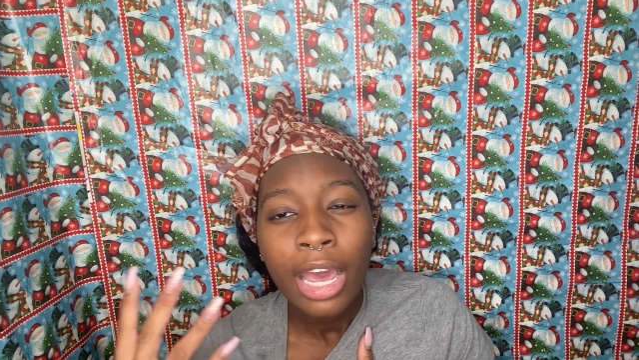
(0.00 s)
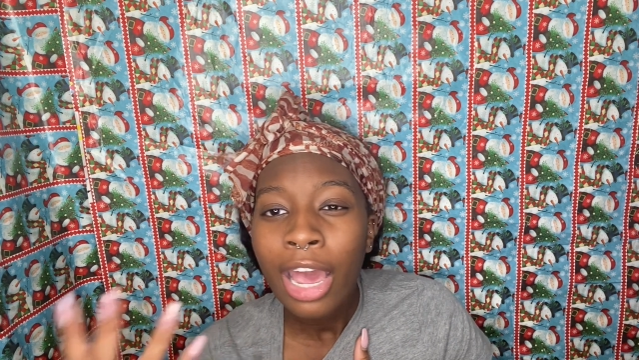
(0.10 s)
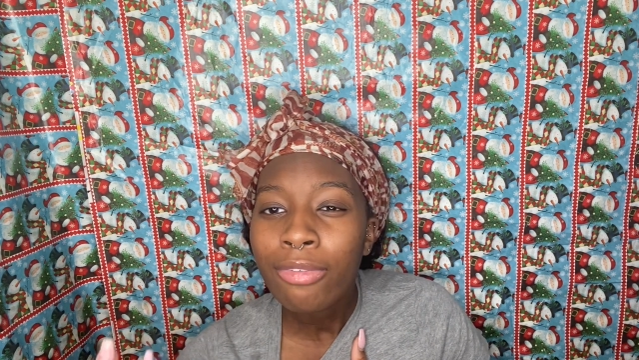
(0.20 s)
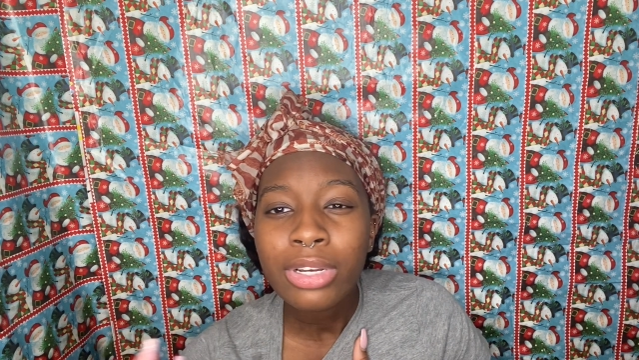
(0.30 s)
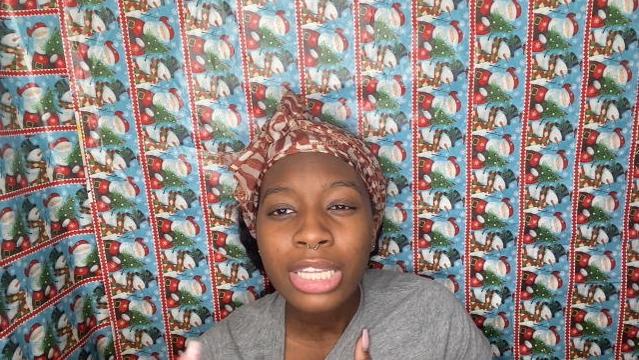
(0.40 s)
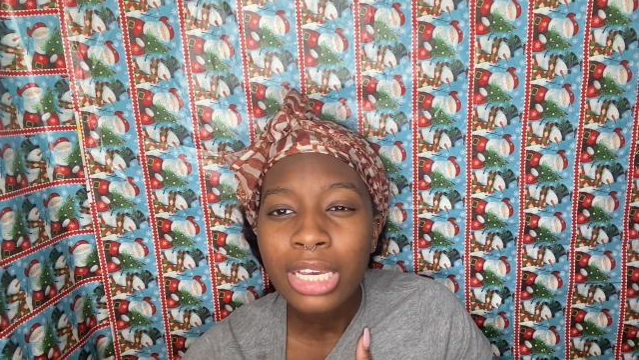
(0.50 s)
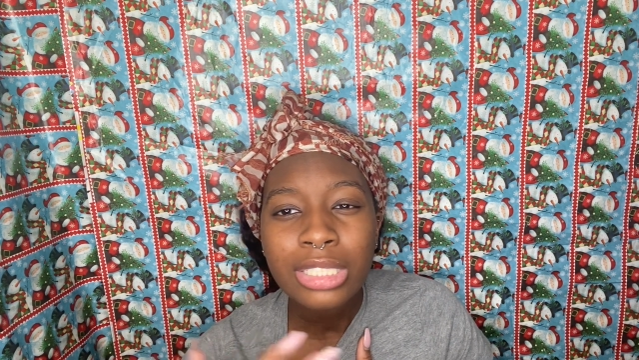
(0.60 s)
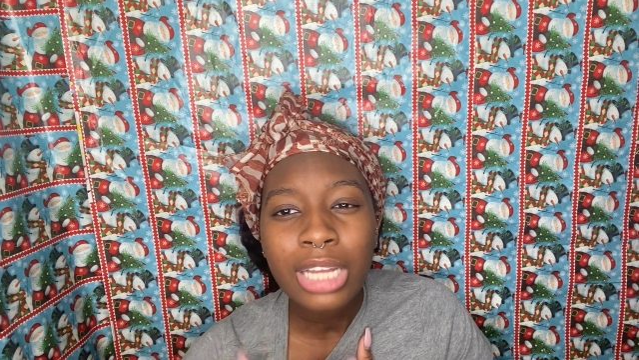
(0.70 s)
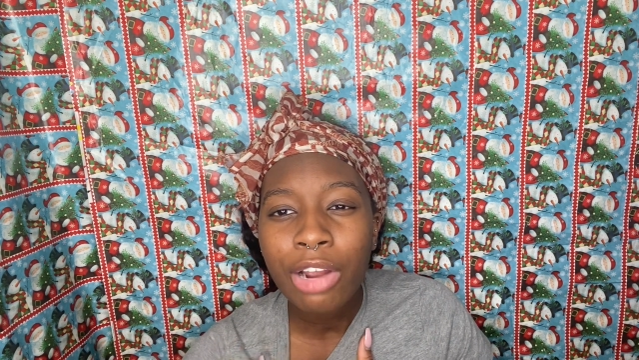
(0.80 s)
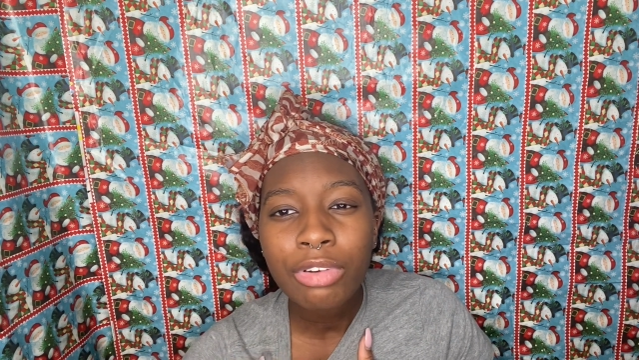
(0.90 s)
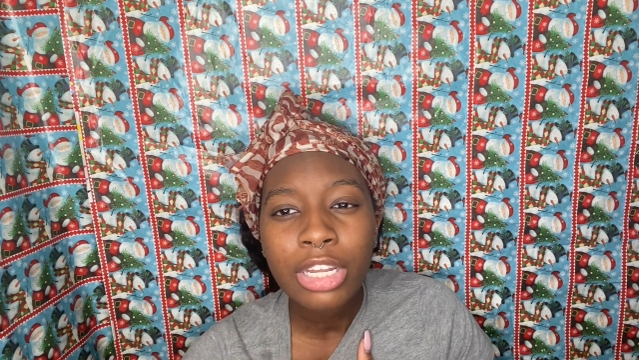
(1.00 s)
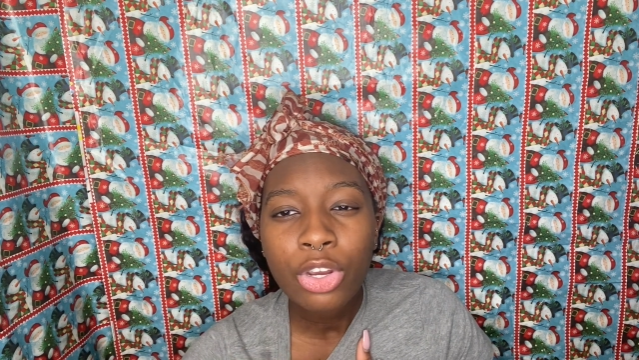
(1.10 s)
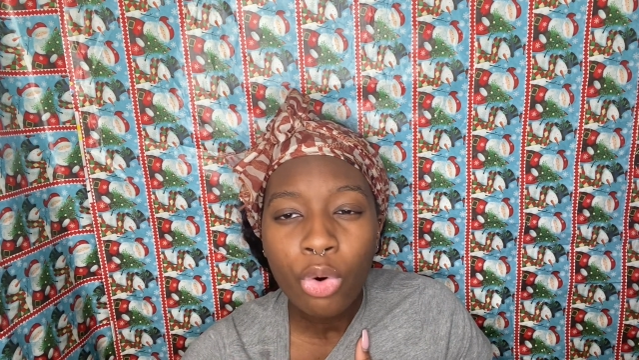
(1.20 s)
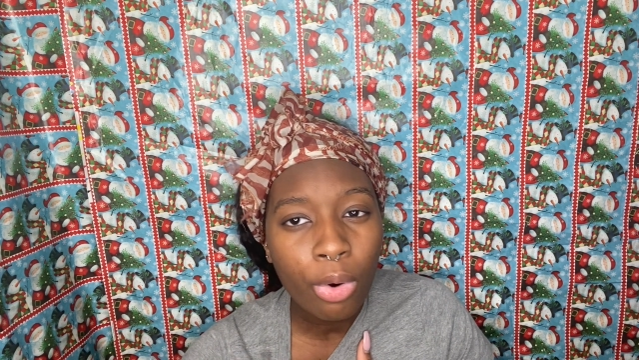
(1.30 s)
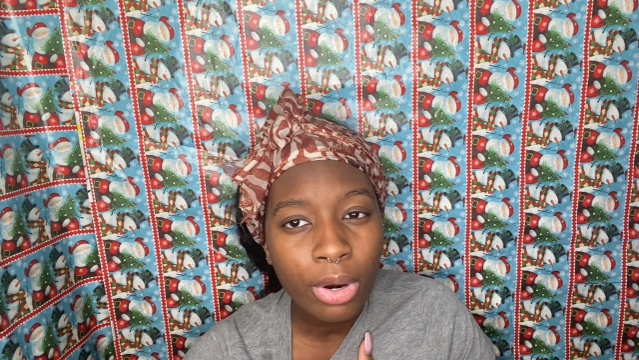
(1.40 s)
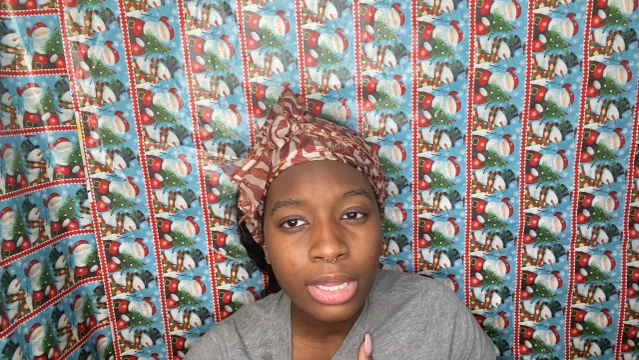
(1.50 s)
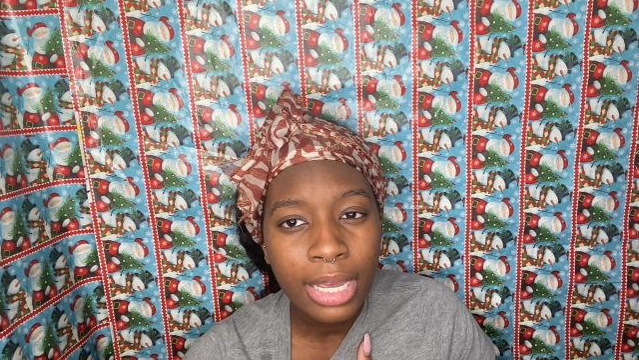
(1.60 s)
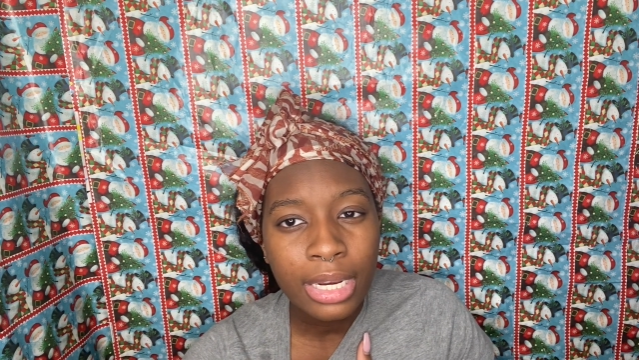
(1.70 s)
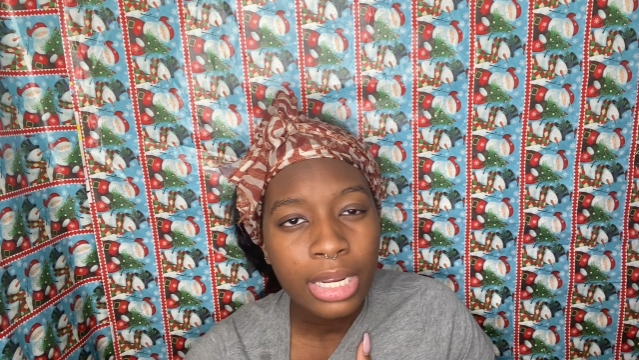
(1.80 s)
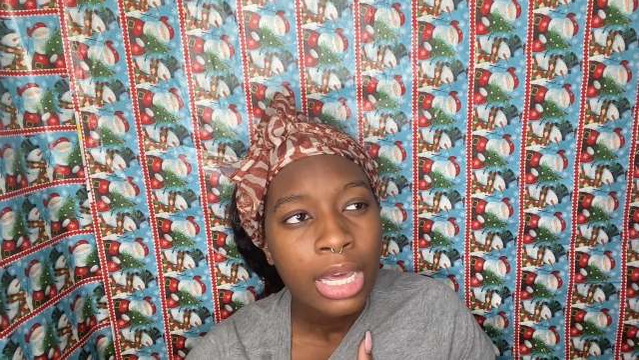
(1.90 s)
everything is not really
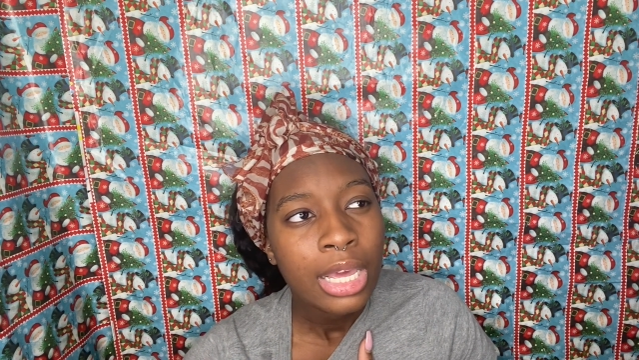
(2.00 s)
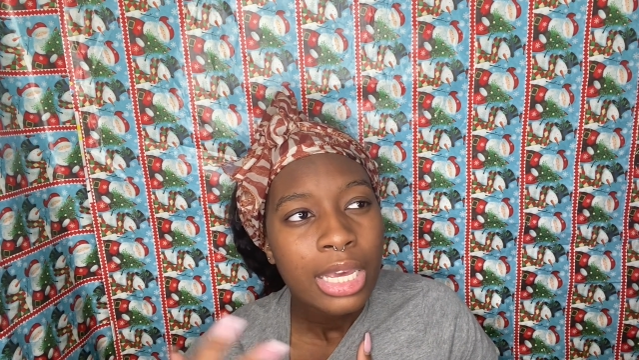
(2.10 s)
correlated.